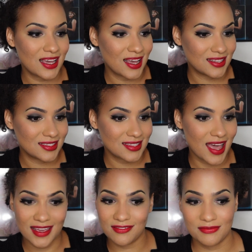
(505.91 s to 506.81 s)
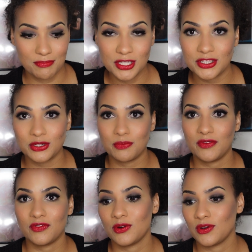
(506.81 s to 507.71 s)
As I've mentioned
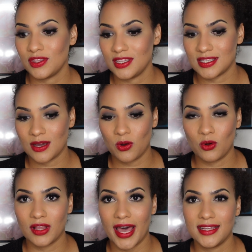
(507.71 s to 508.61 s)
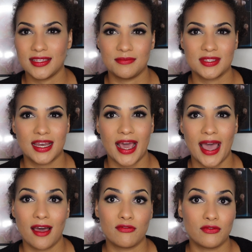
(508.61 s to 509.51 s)
before, these are all items that I
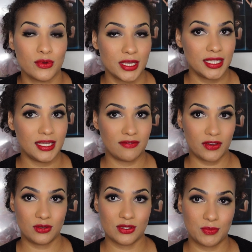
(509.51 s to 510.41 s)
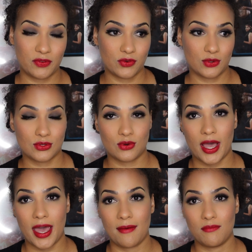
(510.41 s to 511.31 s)
have really never used before, so
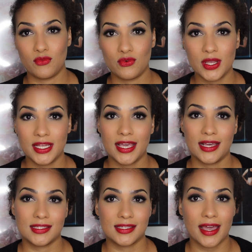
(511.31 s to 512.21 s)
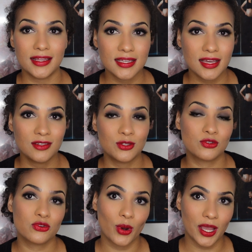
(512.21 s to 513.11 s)
I am really excited to
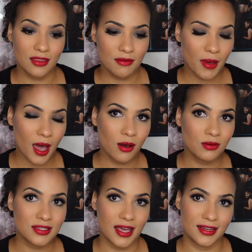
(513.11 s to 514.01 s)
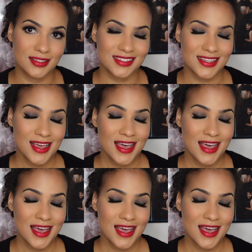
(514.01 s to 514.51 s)
try them out, and